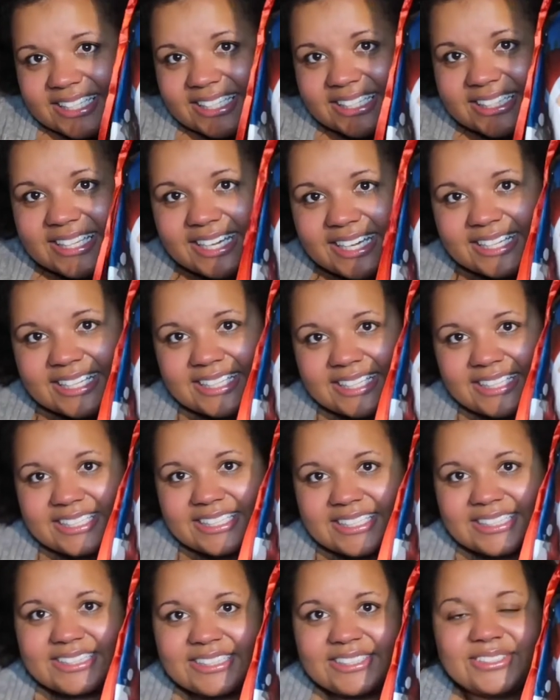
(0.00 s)
in like a
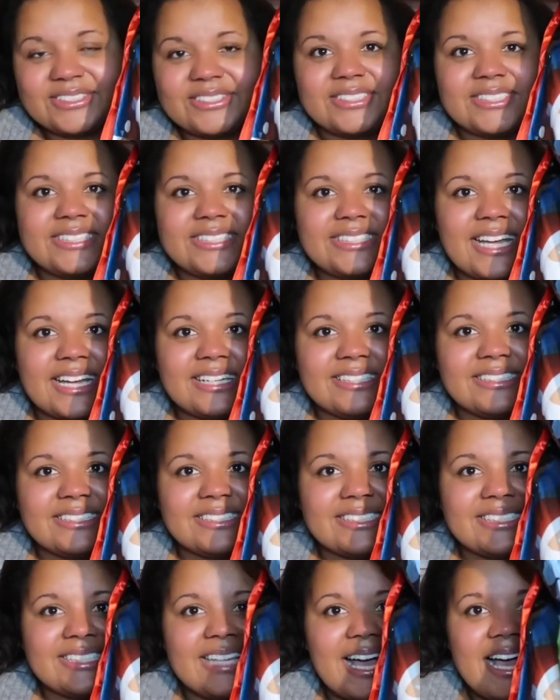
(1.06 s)
little Santa
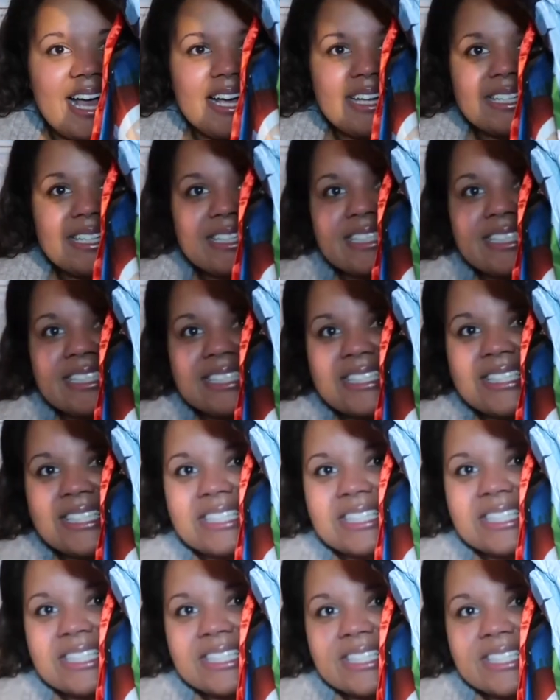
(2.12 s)
sack,
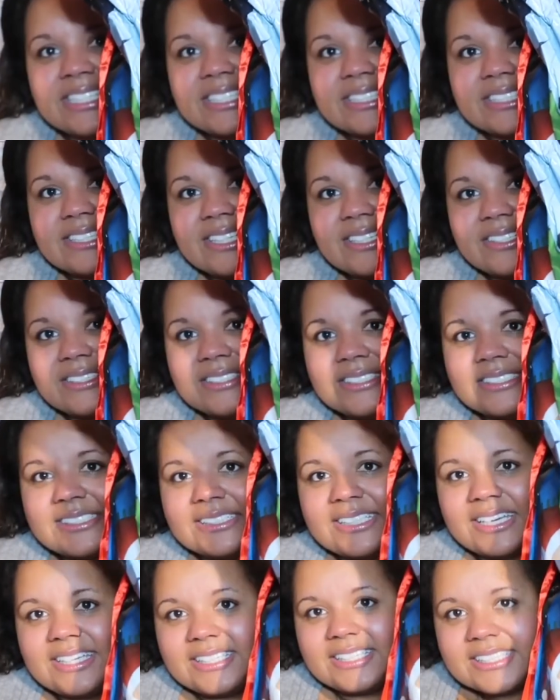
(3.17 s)
so it was
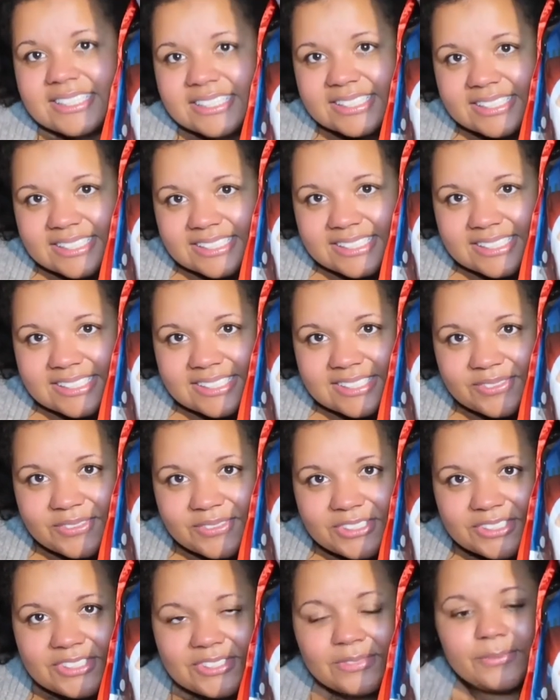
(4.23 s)
like
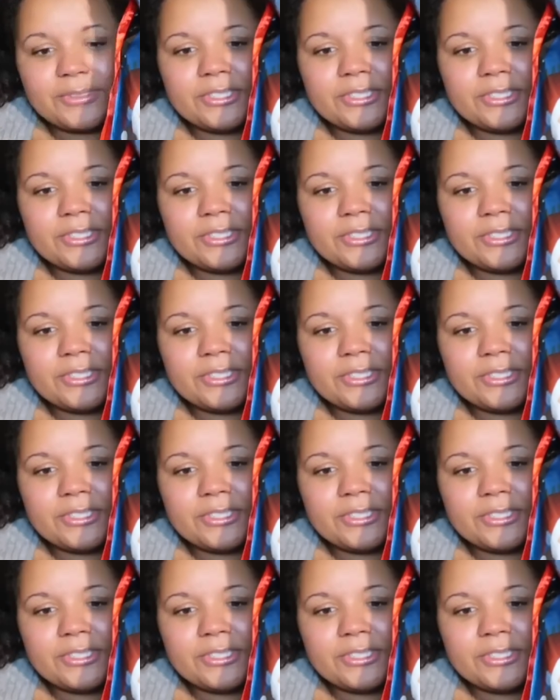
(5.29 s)
super super